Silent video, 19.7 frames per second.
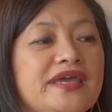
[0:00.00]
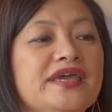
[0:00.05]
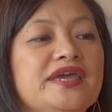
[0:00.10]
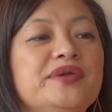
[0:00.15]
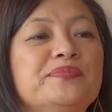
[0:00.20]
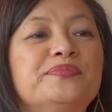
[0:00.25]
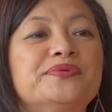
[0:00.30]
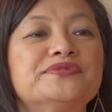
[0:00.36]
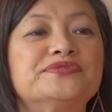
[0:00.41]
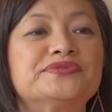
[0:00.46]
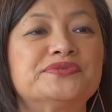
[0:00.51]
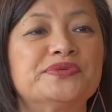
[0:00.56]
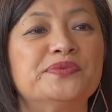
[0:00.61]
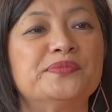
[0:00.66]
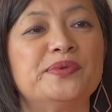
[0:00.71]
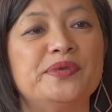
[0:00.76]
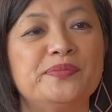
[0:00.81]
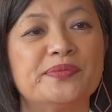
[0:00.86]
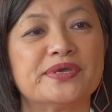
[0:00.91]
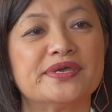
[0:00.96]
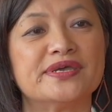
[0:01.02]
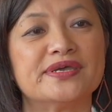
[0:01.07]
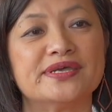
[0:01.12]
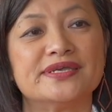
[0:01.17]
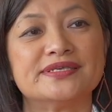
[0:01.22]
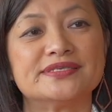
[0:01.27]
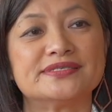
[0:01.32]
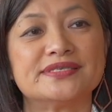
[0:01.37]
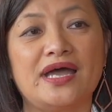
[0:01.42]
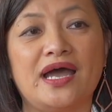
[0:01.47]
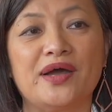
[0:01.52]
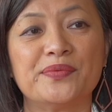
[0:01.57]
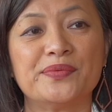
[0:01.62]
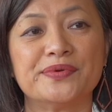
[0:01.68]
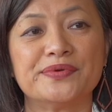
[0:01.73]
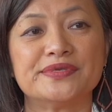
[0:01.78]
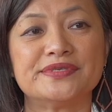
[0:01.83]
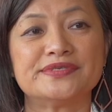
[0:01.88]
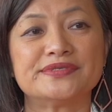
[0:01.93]
He pursued me because I
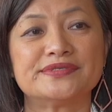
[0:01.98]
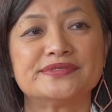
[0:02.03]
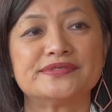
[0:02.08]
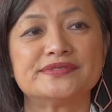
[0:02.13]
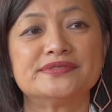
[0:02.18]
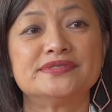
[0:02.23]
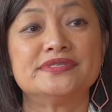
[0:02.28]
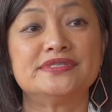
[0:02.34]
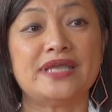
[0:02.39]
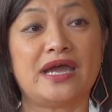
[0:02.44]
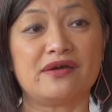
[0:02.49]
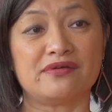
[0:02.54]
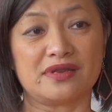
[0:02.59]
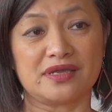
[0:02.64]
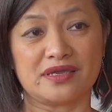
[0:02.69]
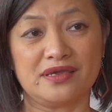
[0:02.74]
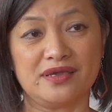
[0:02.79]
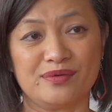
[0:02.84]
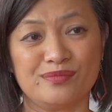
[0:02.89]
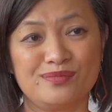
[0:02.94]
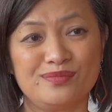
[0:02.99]
was doubting him.